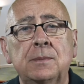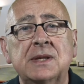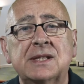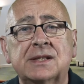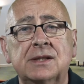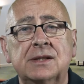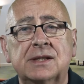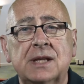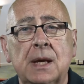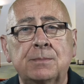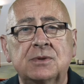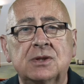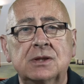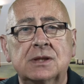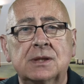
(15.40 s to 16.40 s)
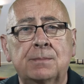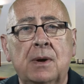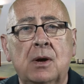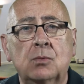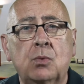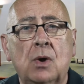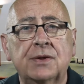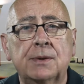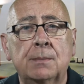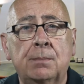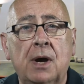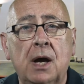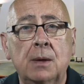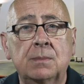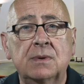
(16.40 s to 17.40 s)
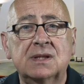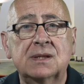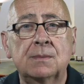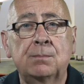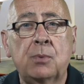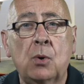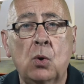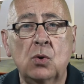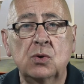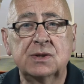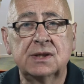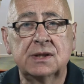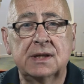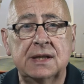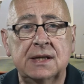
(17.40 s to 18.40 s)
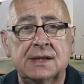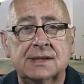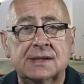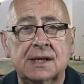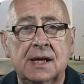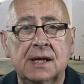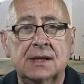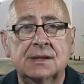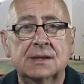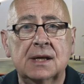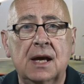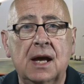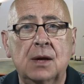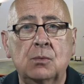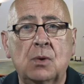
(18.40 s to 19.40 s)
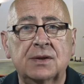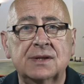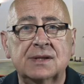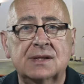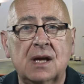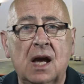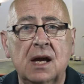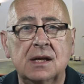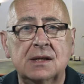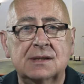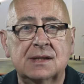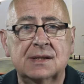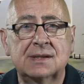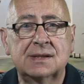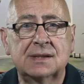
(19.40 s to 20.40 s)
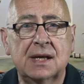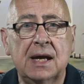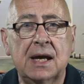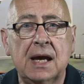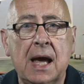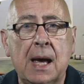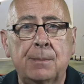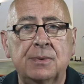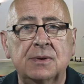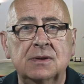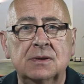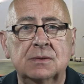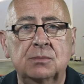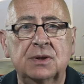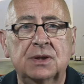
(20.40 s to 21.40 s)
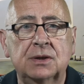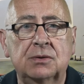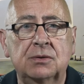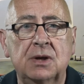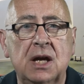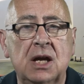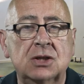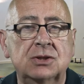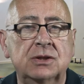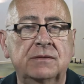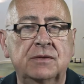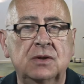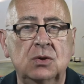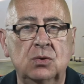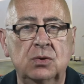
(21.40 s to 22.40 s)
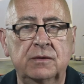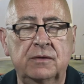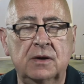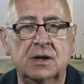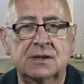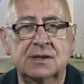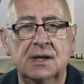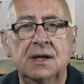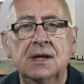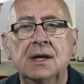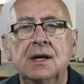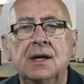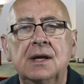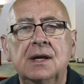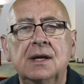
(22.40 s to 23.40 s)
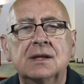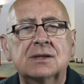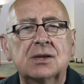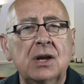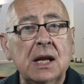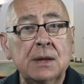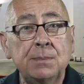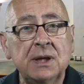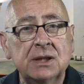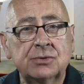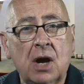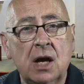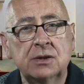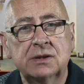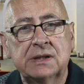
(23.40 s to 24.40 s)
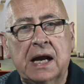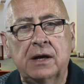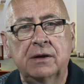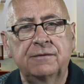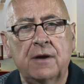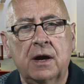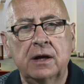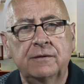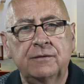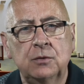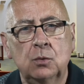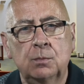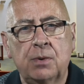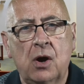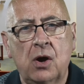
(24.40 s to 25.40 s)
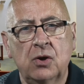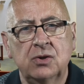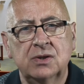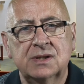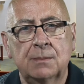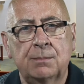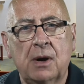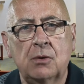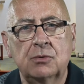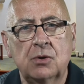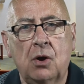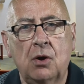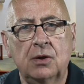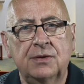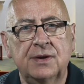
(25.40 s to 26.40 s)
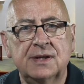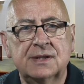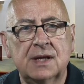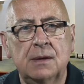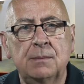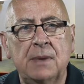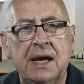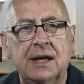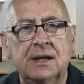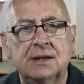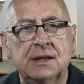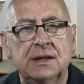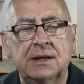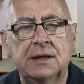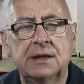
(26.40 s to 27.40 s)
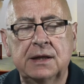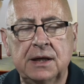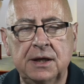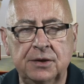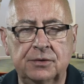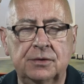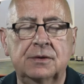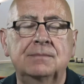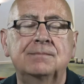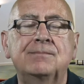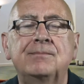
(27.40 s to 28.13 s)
misconceptions about what the Bible supposedly says and what the scientists say happened with the creation of the universe. So let me try to clarify a few points about all this and make it a little clearer.